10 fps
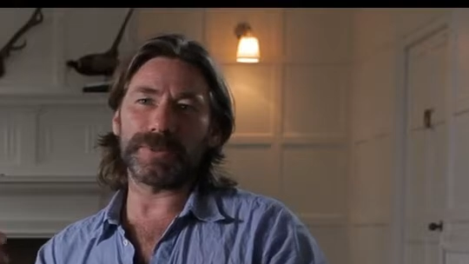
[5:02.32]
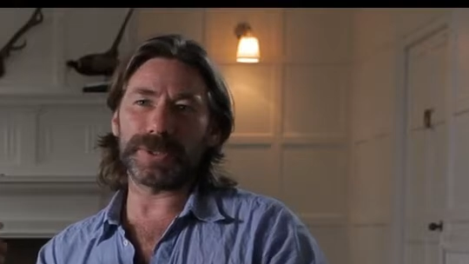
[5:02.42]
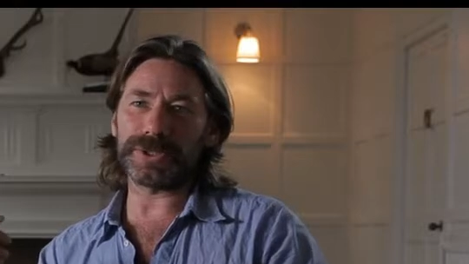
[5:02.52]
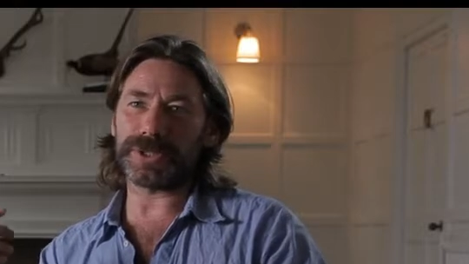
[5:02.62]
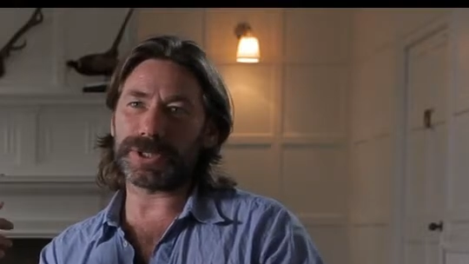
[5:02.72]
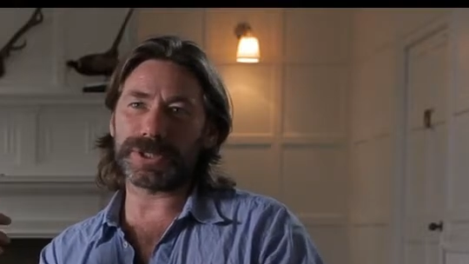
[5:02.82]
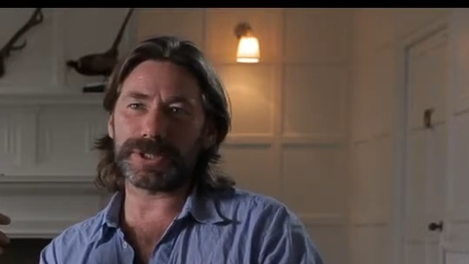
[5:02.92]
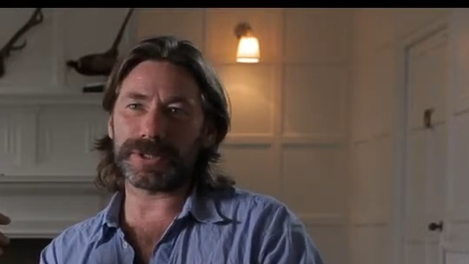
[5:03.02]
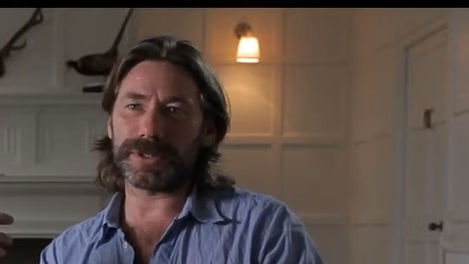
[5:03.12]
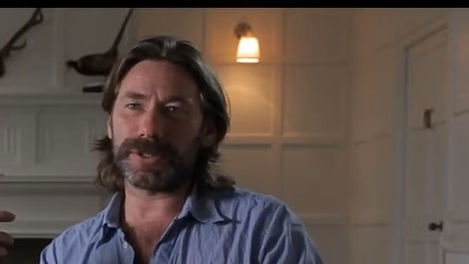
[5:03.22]
with just
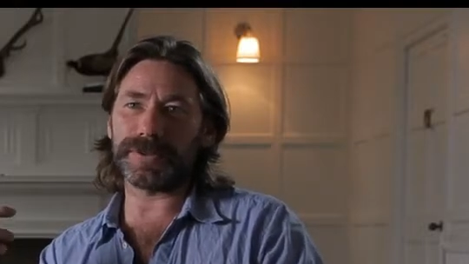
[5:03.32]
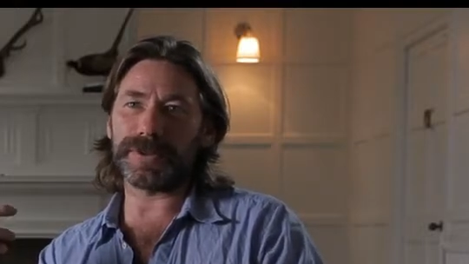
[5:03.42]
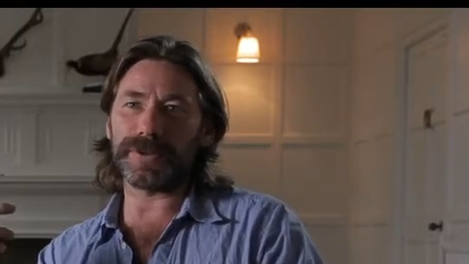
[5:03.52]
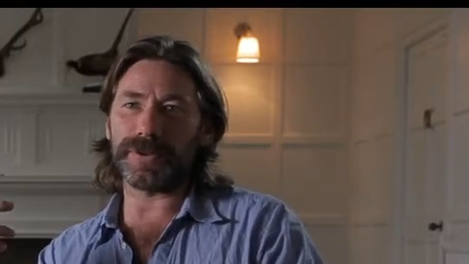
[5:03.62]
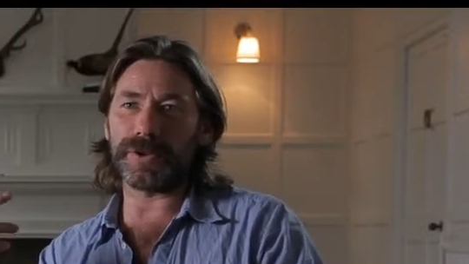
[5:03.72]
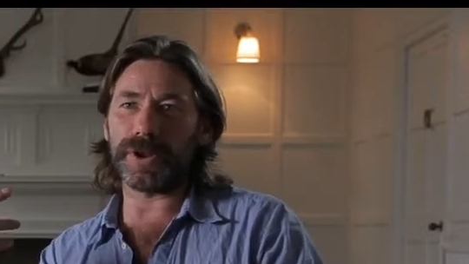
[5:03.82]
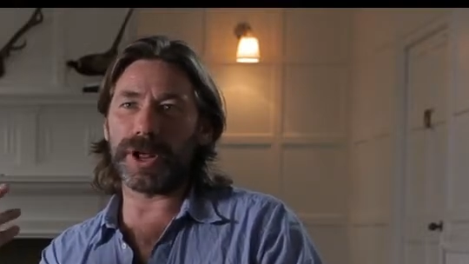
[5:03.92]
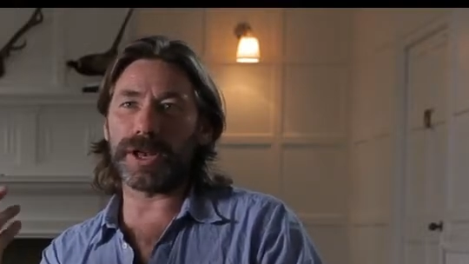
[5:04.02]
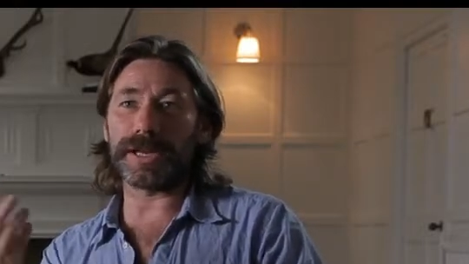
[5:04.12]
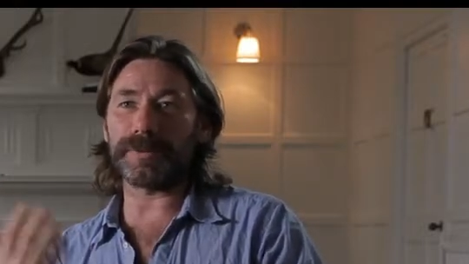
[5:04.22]

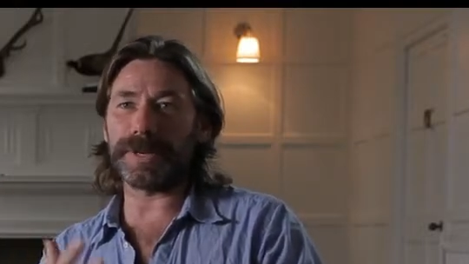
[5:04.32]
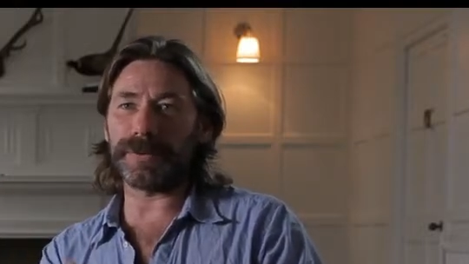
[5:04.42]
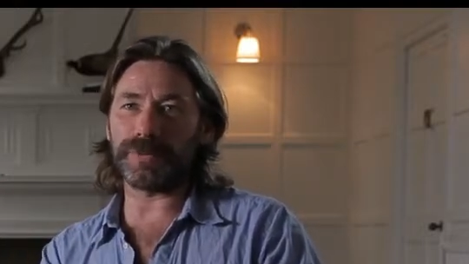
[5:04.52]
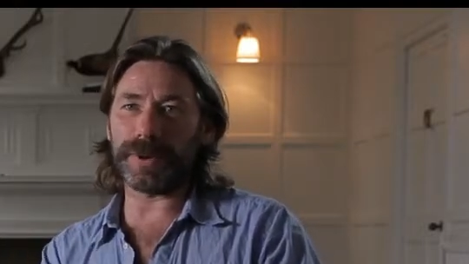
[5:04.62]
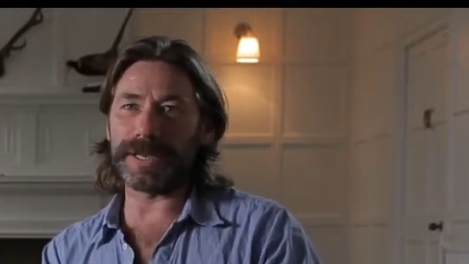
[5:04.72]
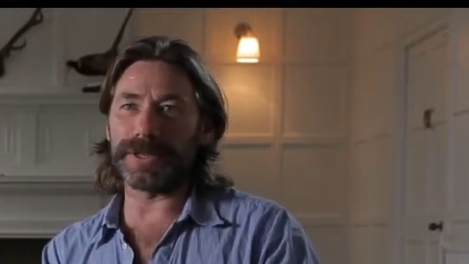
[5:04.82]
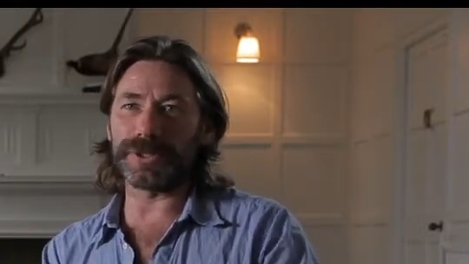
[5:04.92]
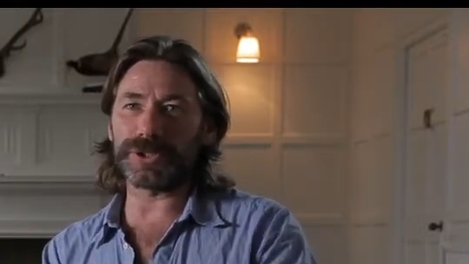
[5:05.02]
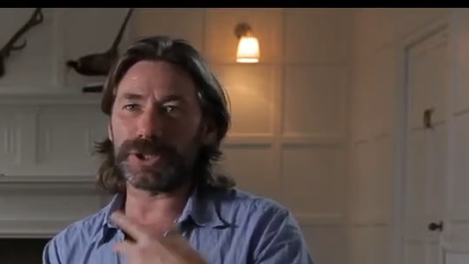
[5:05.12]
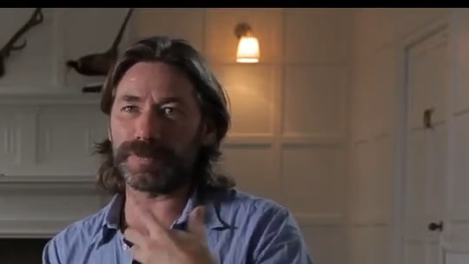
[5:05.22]
a little bit of
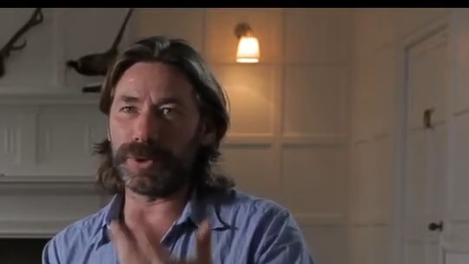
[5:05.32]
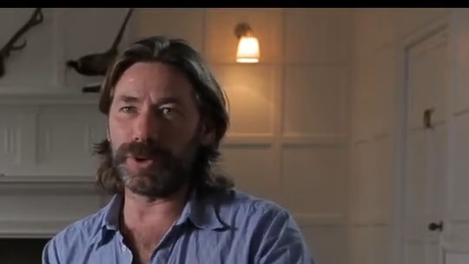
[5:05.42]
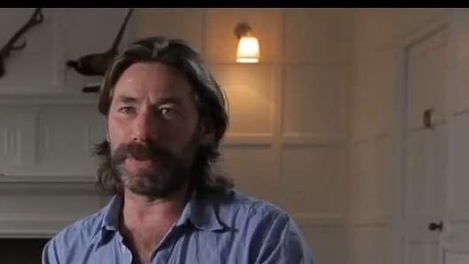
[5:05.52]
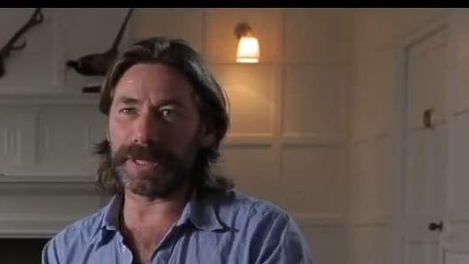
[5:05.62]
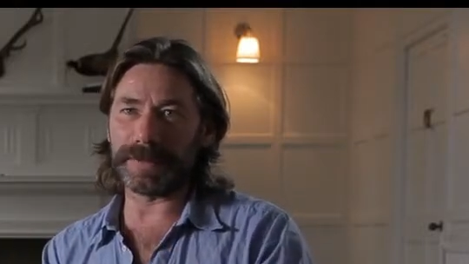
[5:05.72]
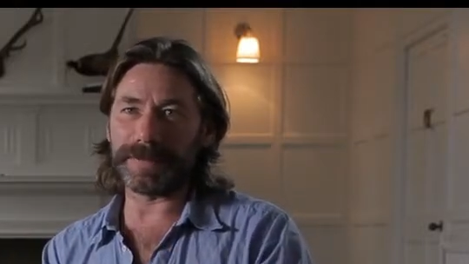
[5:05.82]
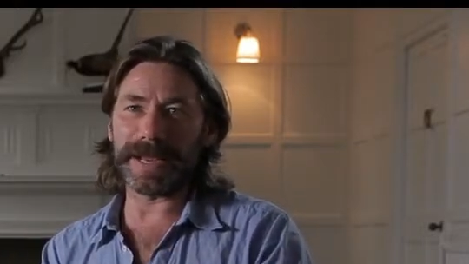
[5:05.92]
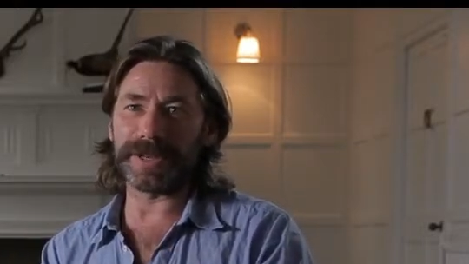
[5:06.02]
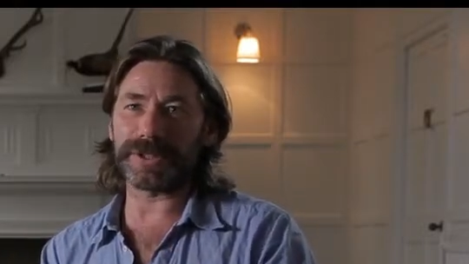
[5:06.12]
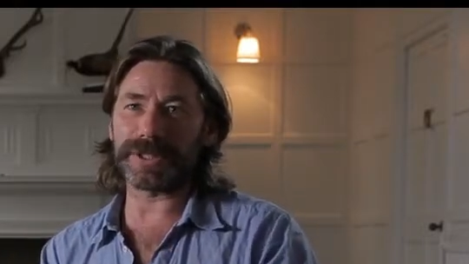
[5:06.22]
wind just moving them
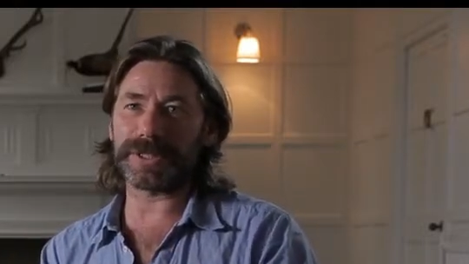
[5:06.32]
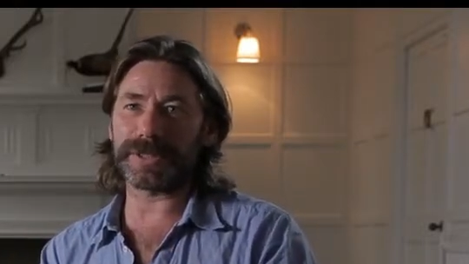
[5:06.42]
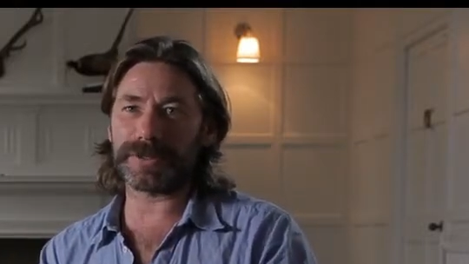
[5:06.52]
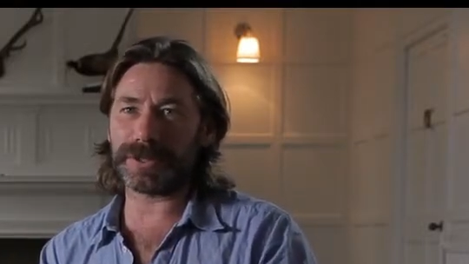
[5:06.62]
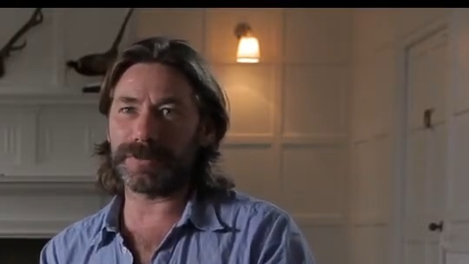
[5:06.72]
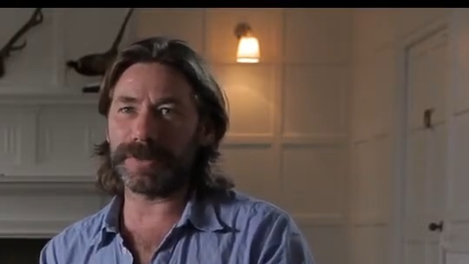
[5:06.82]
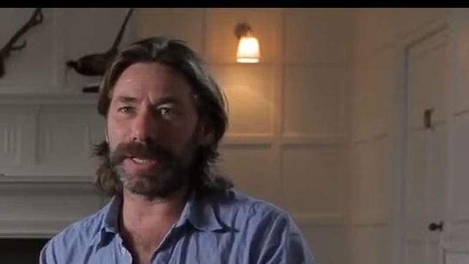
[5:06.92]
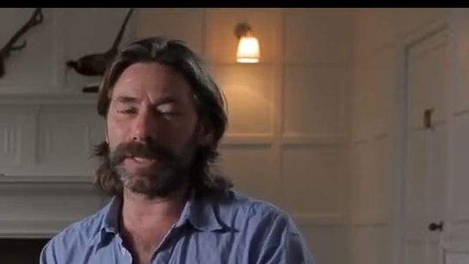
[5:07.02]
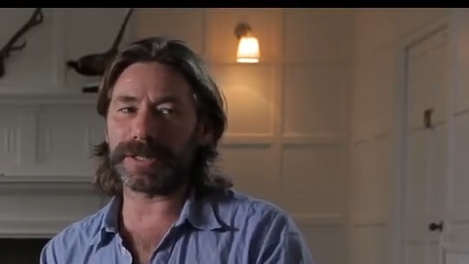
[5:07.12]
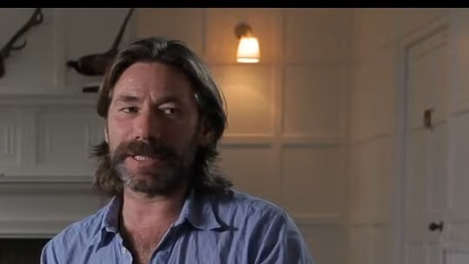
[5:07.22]
there, just to me
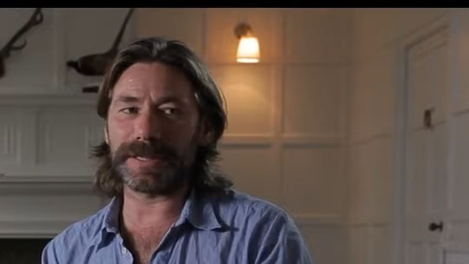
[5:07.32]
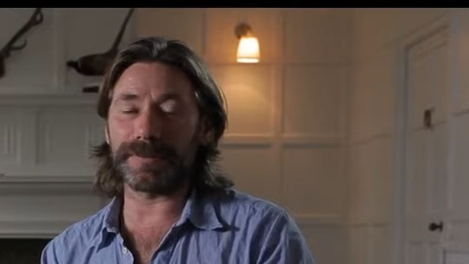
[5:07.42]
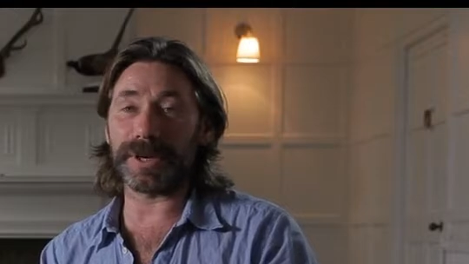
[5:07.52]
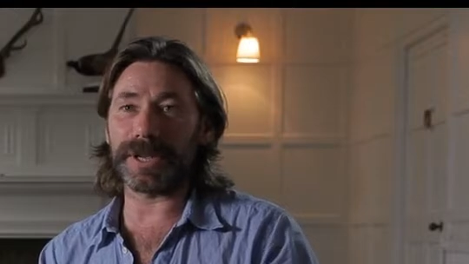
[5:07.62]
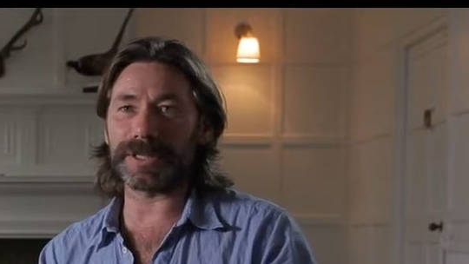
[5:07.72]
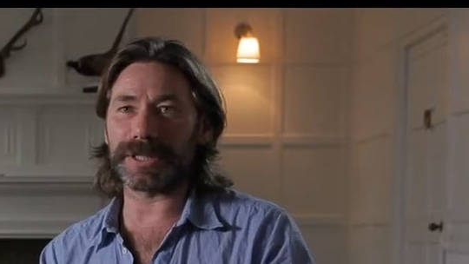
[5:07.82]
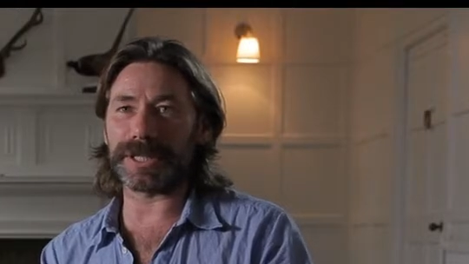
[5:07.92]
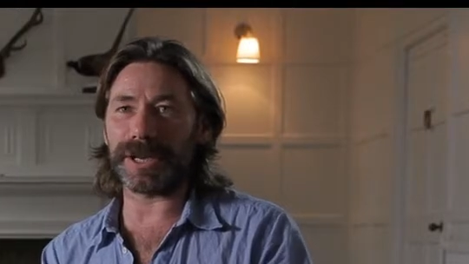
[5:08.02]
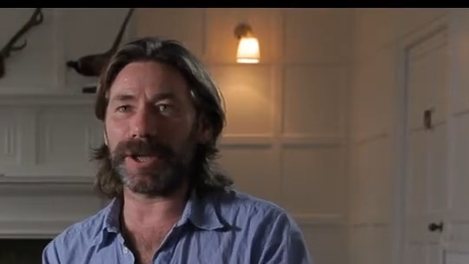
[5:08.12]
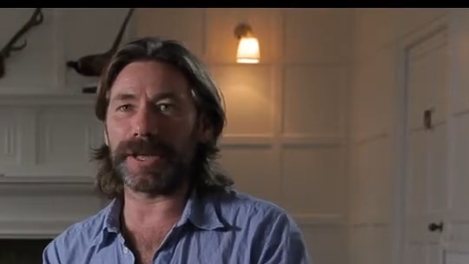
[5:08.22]
it just symbolizes
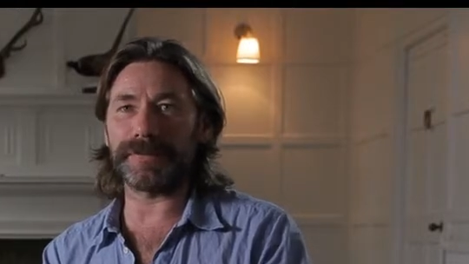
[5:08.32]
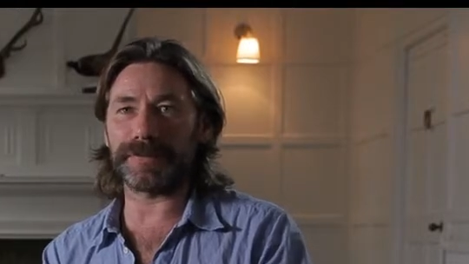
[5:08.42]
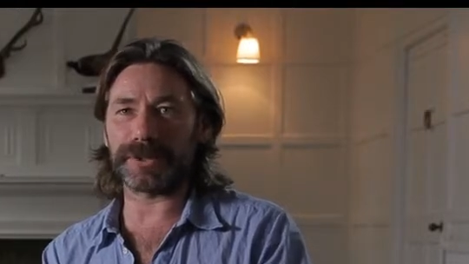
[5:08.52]
life,